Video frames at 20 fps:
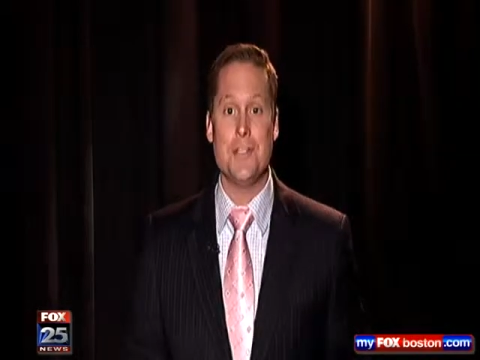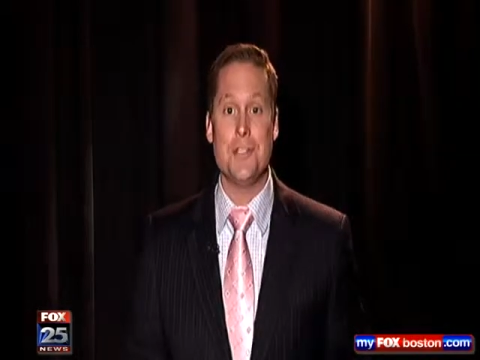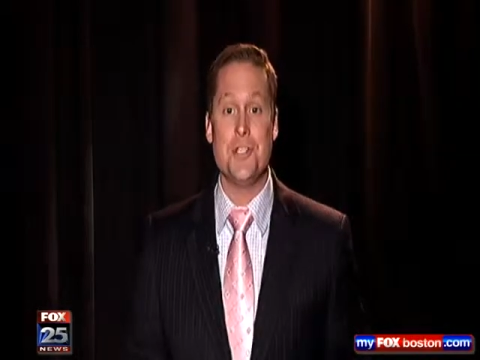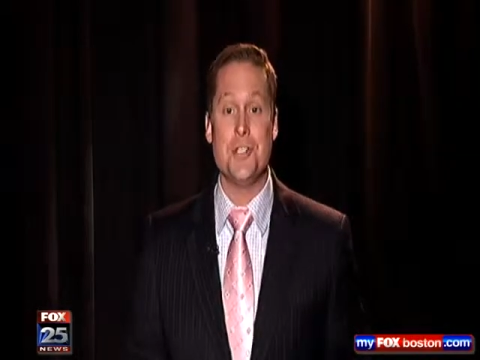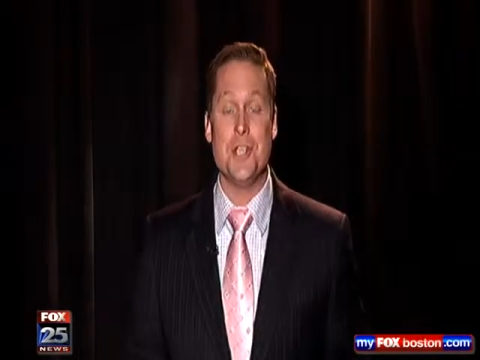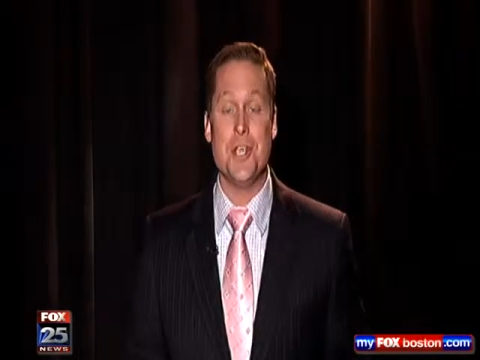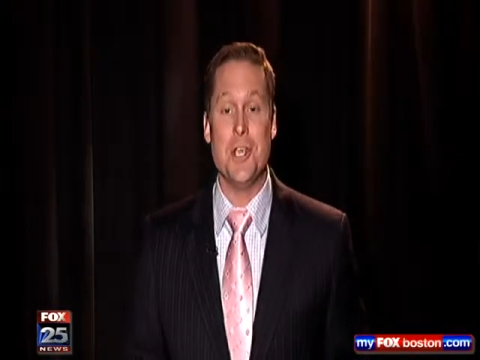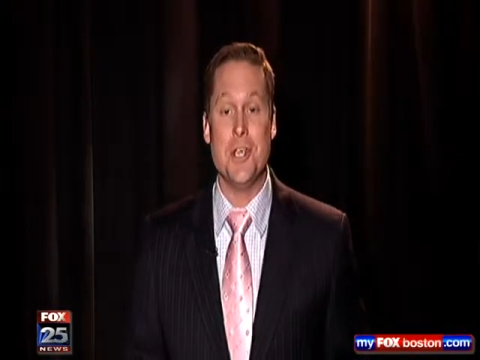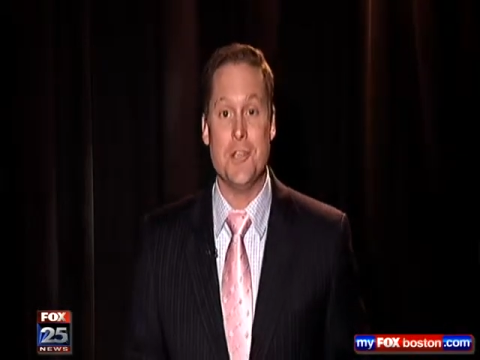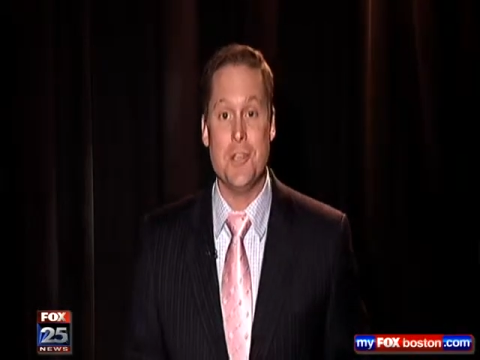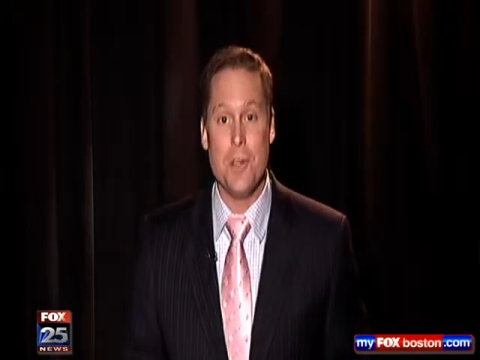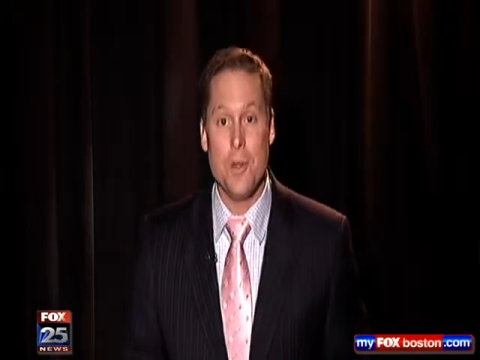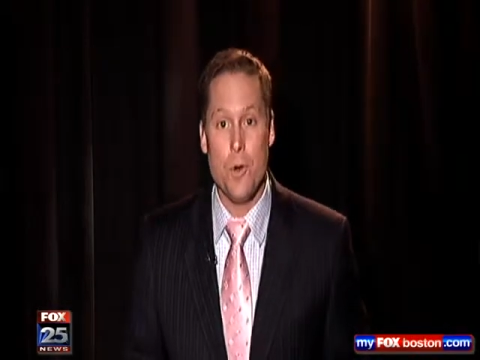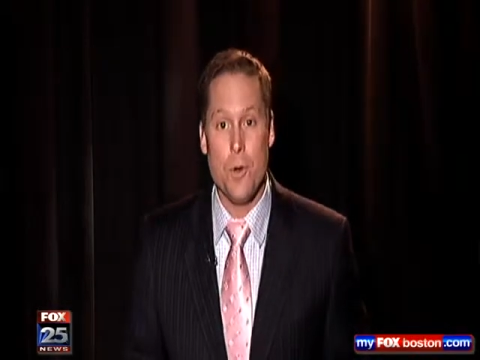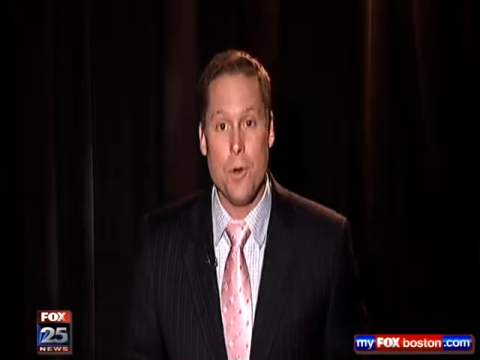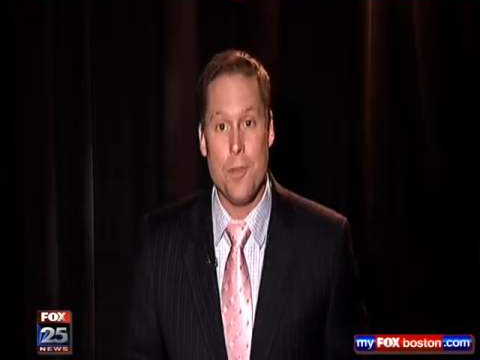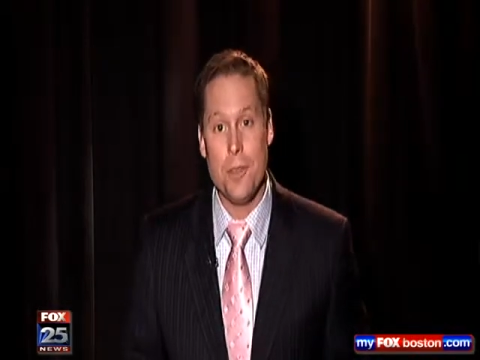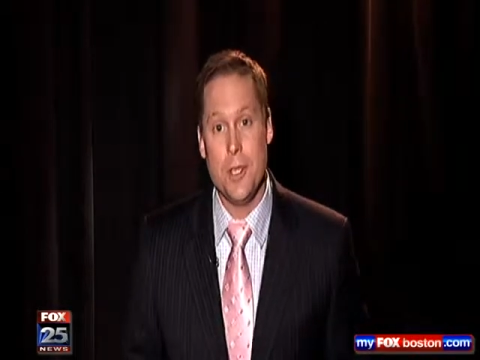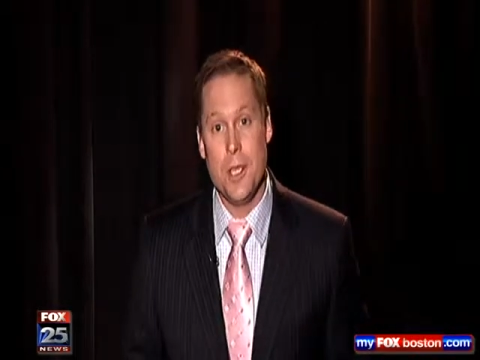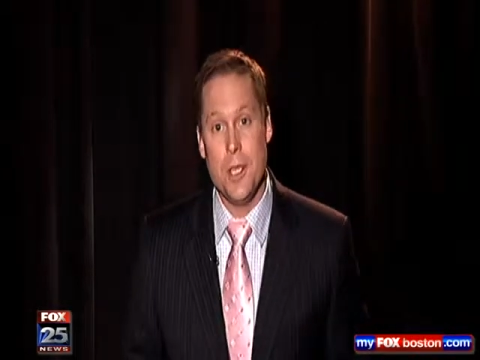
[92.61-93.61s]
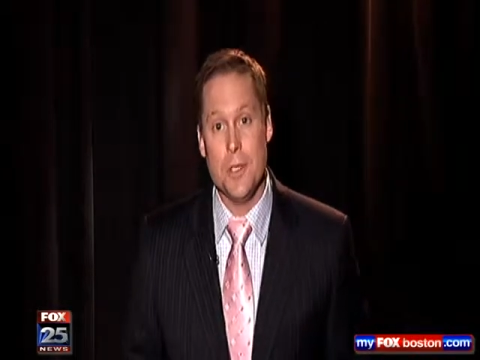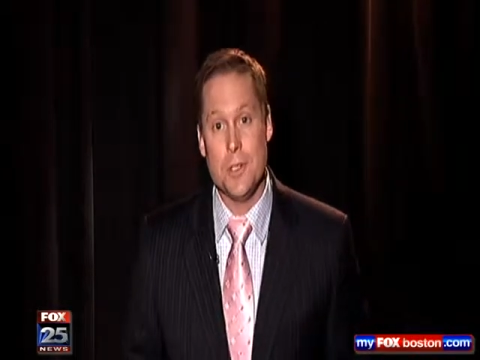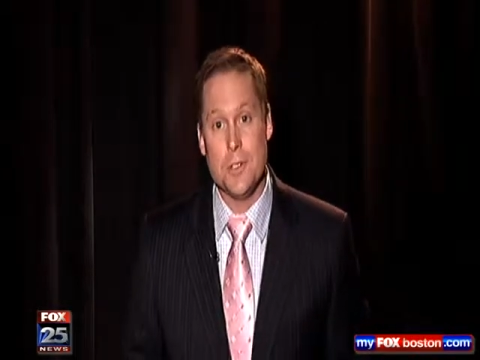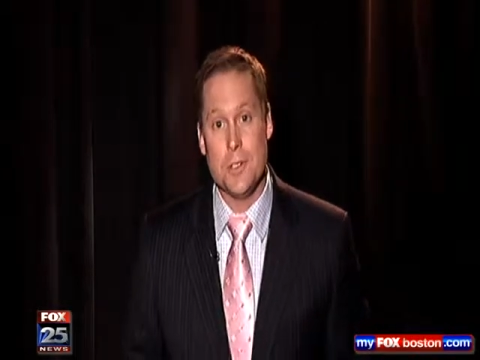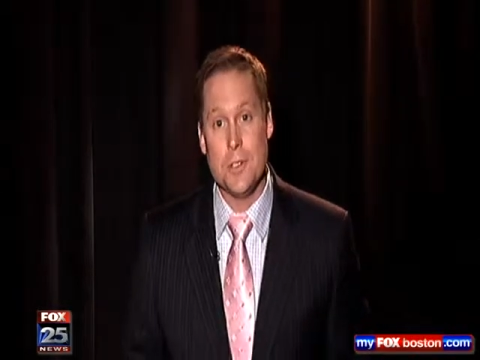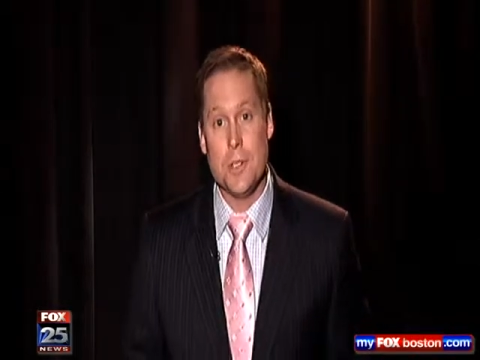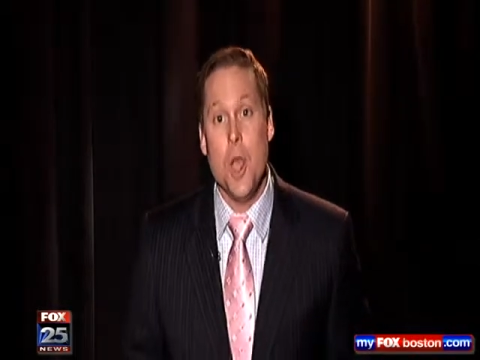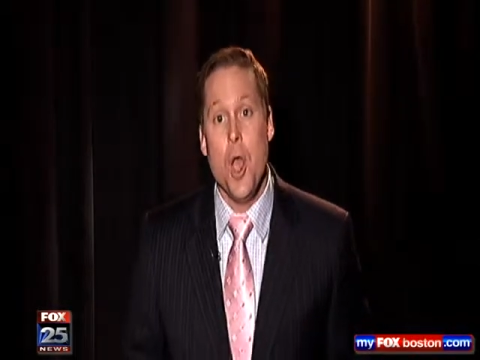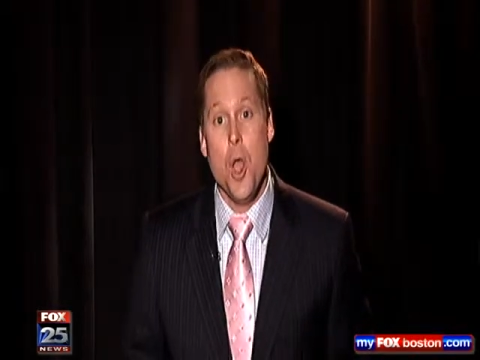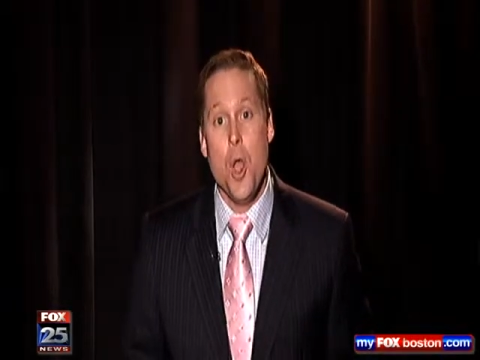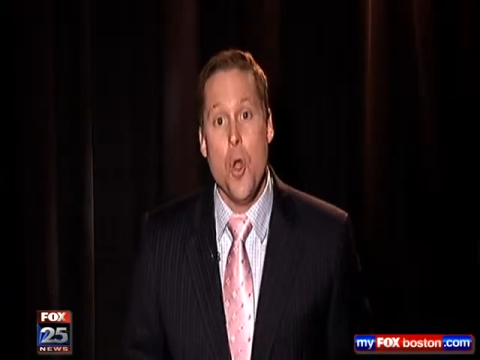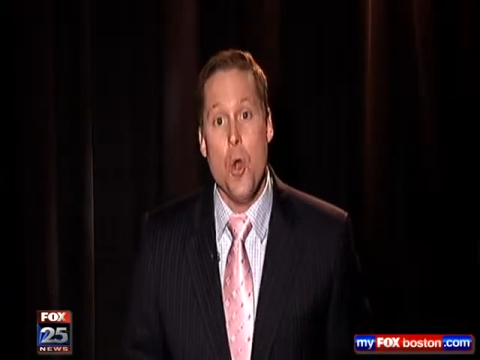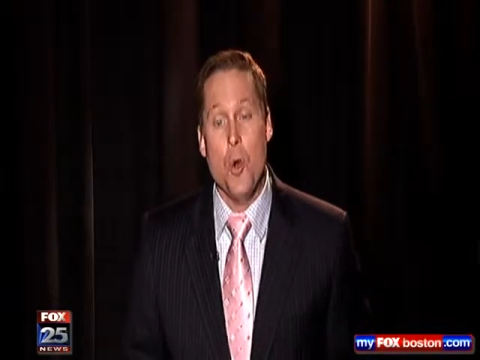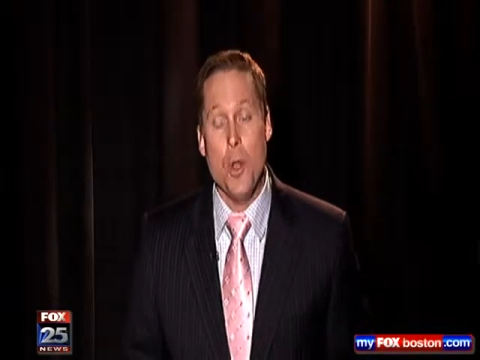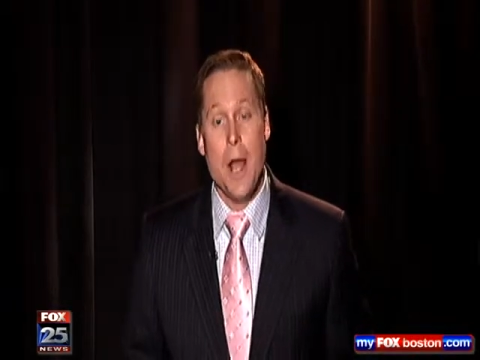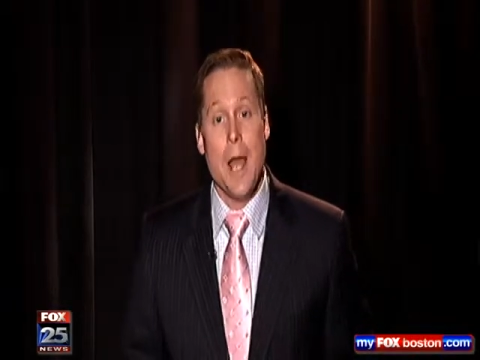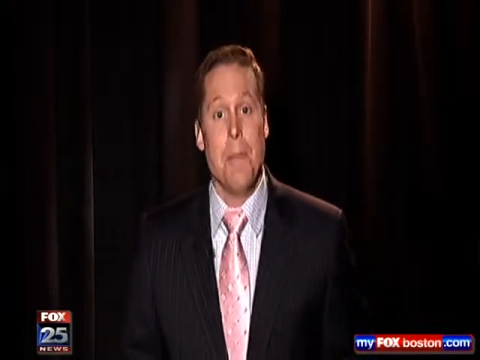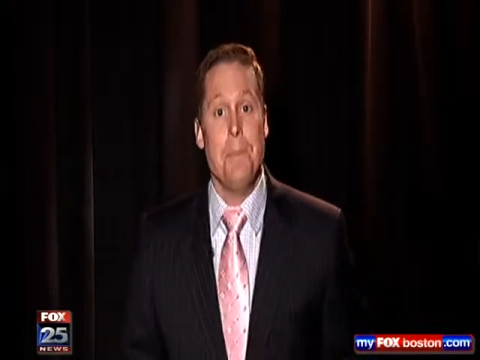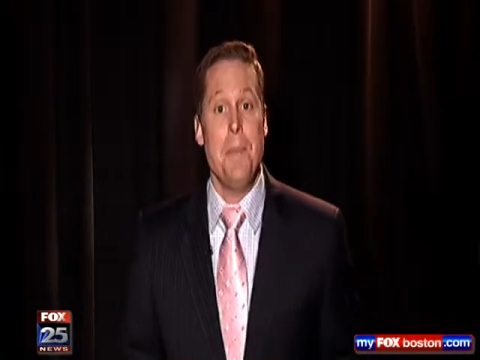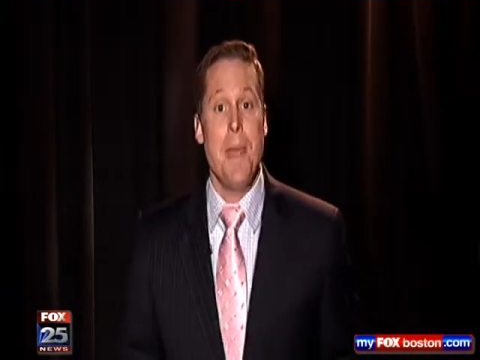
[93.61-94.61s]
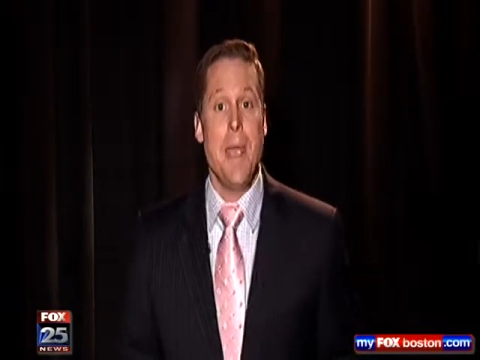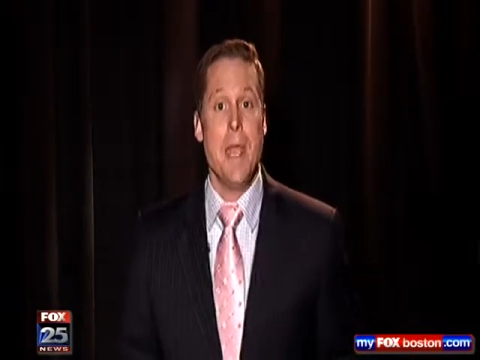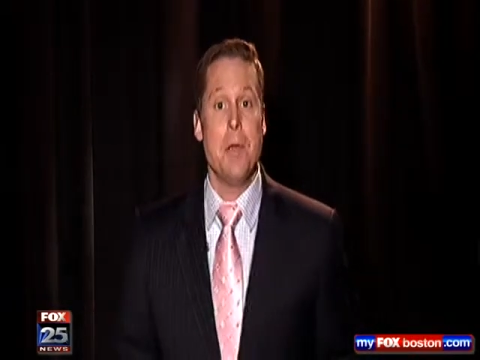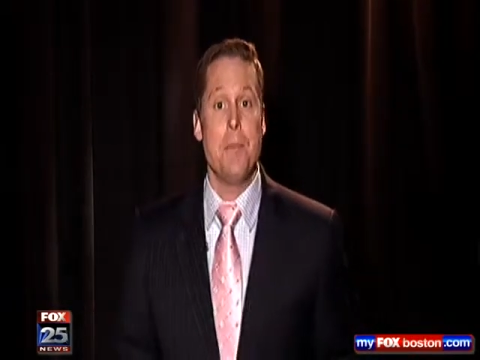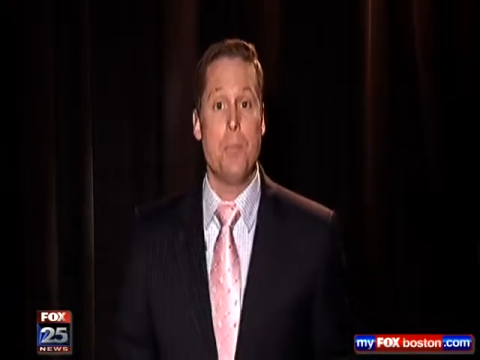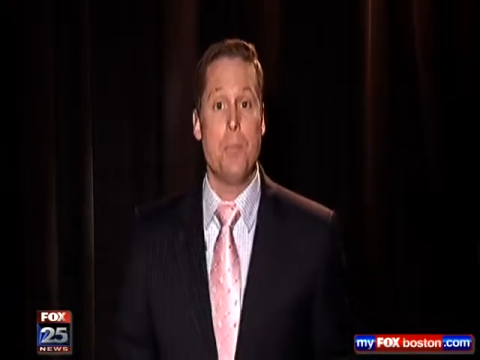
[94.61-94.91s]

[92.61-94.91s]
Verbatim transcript: ski in the Northeast. Well, I'd pay a